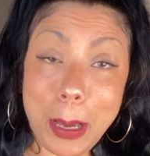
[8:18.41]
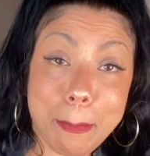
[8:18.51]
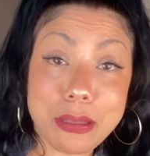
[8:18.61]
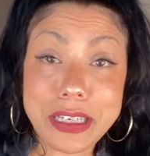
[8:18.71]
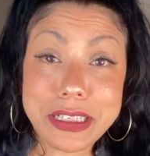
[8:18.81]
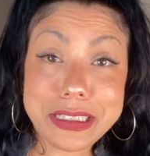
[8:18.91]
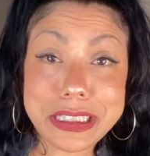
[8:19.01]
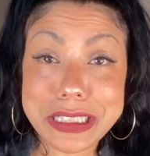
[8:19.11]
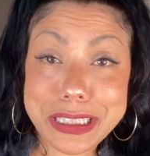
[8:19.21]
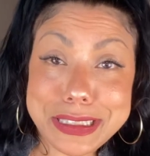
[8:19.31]
playing a
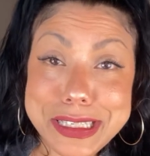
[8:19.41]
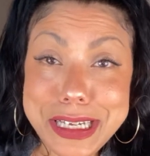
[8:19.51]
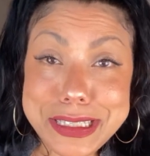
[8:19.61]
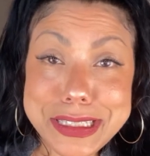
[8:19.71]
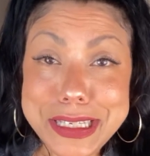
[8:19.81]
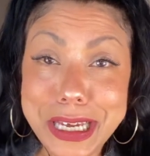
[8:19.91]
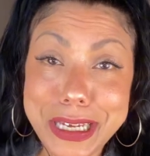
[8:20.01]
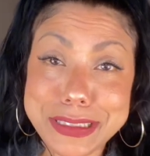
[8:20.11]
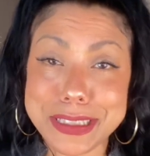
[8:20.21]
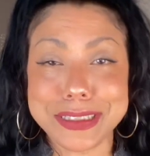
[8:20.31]
little
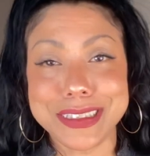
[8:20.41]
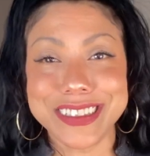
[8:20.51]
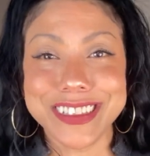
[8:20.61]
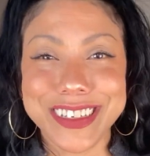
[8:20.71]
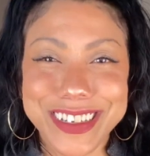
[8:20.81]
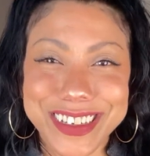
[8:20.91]
tete-a-tete.